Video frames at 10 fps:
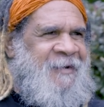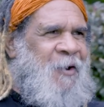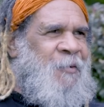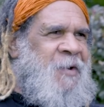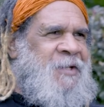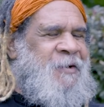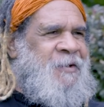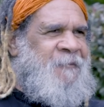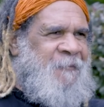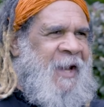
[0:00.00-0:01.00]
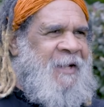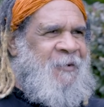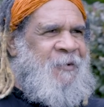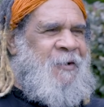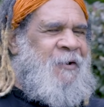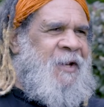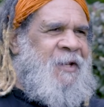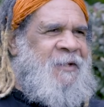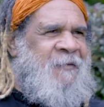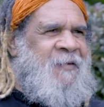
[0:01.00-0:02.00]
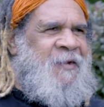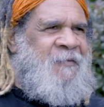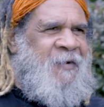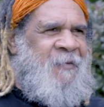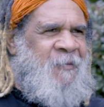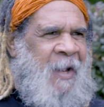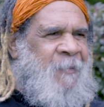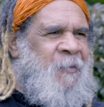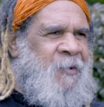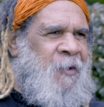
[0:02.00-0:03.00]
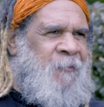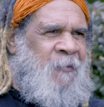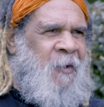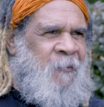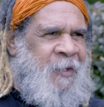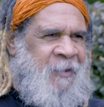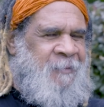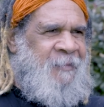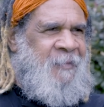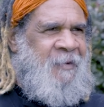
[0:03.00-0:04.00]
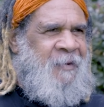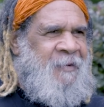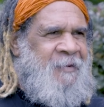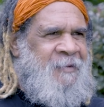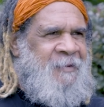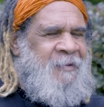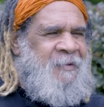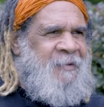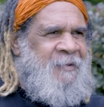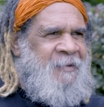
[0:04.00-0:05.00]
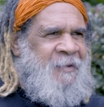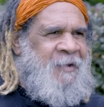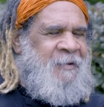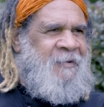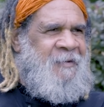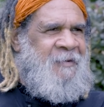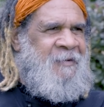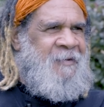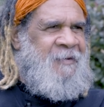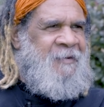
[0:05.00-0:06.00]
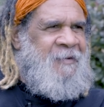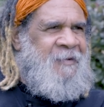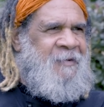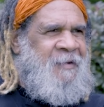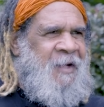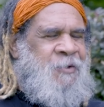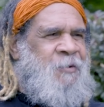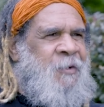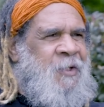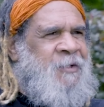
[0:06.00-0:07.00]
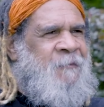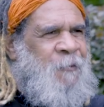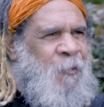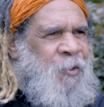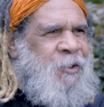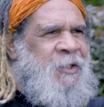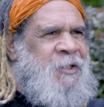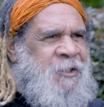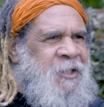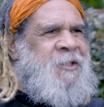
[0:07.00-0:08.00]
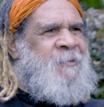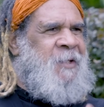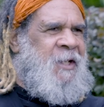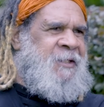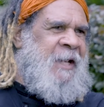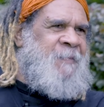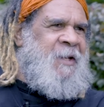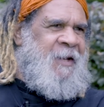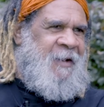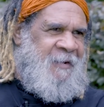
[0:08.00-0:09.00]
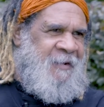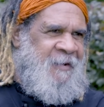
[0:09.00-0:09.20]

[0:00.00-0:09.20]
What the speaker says: Go and research the facts. Look at 1973, what happened with Gough Whitlam. You know, it's all, there's a fraudulent system that is happening here.